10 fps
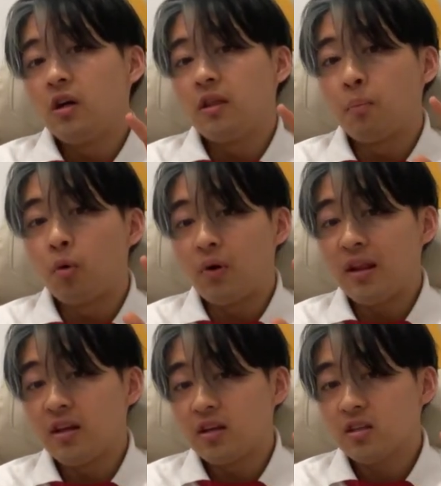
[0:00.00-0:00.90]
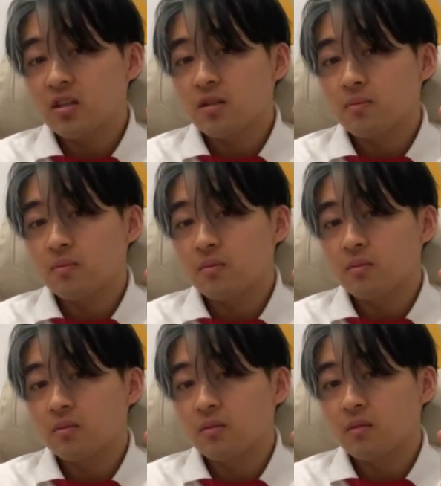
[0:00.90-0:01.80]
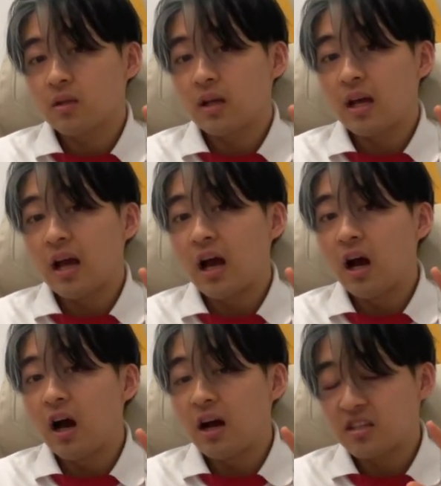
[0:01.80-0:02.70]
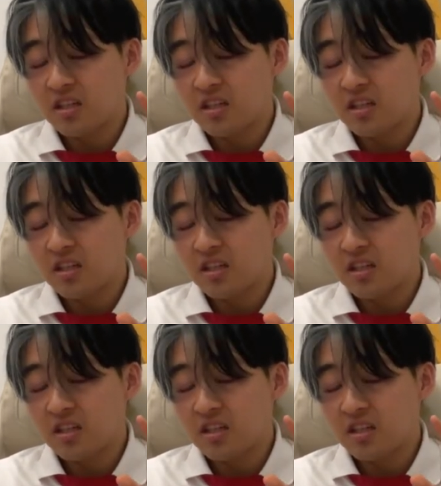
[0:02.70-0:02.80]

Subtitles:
that Morelias are